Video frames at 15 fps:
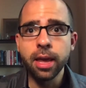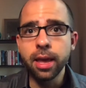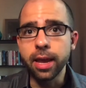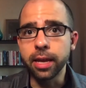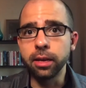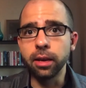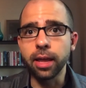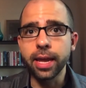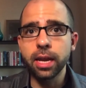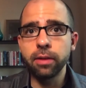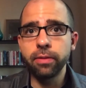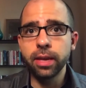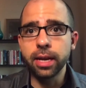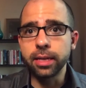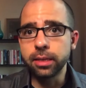in light of
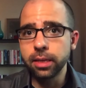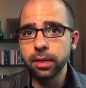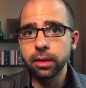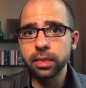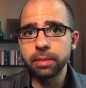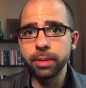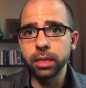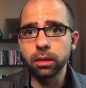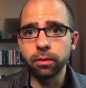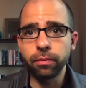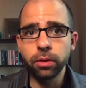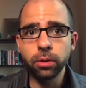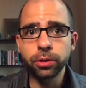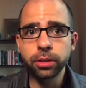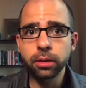the ideas about the
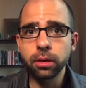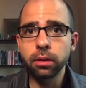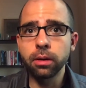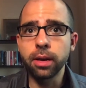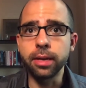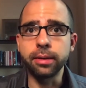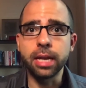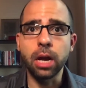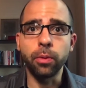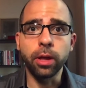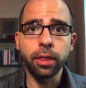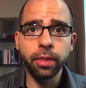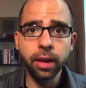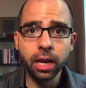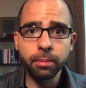future and how we
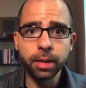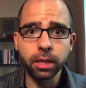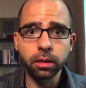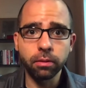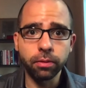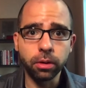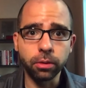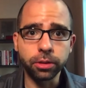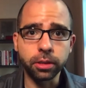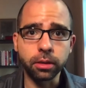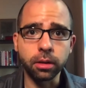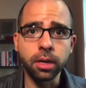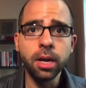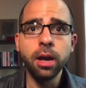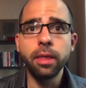think about the future
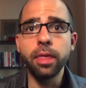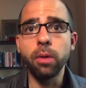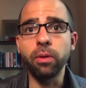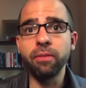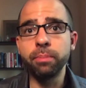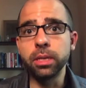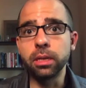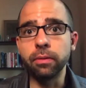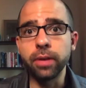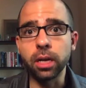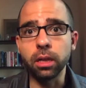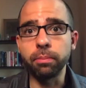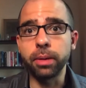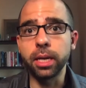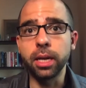that we've been
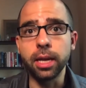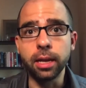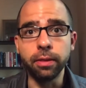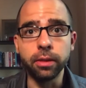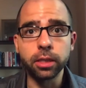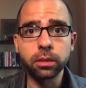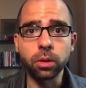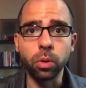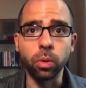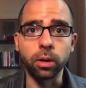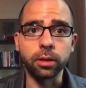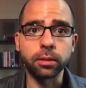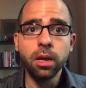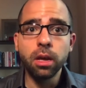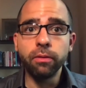developing in this course.